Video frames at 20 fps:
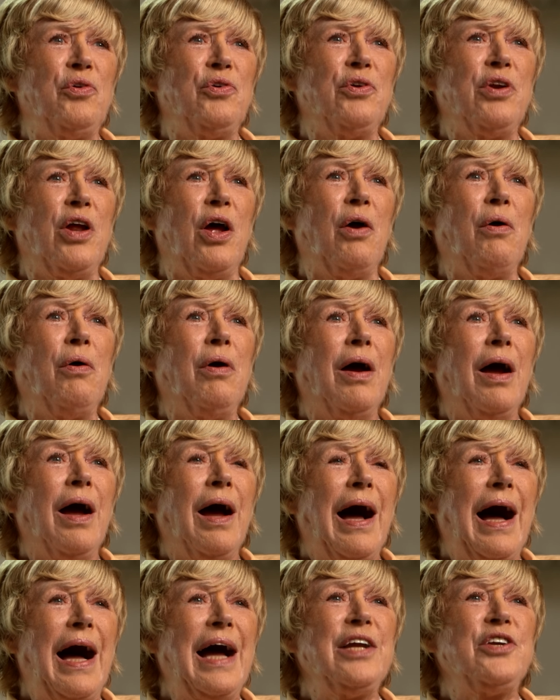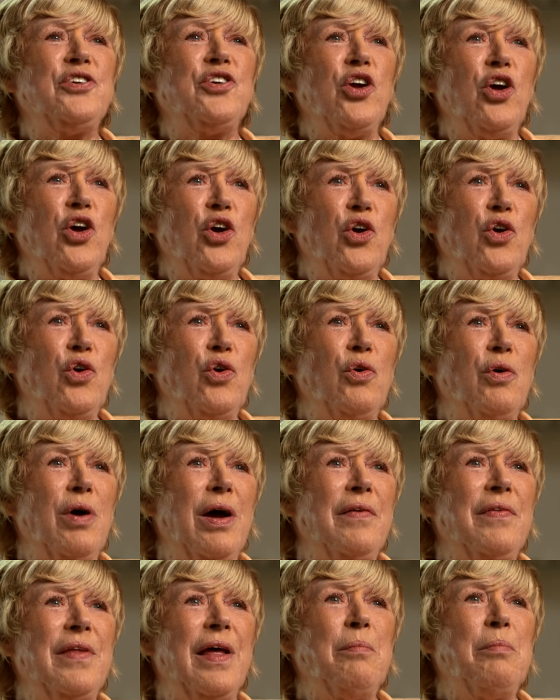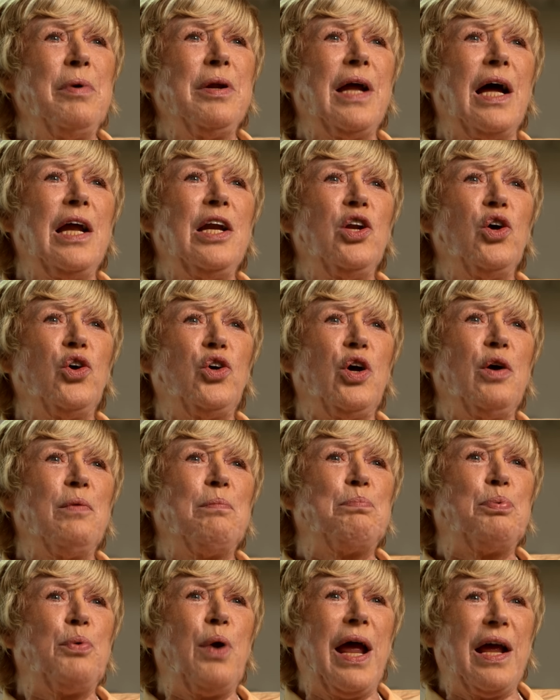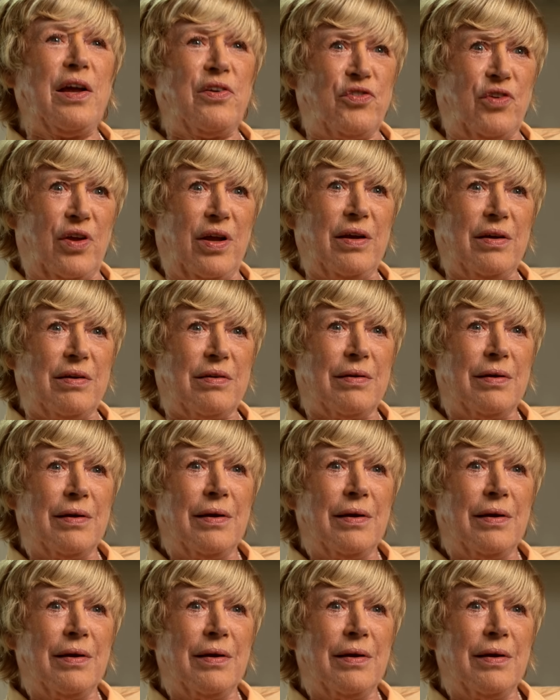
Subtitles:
you know. I do, and then when I look at Brexit,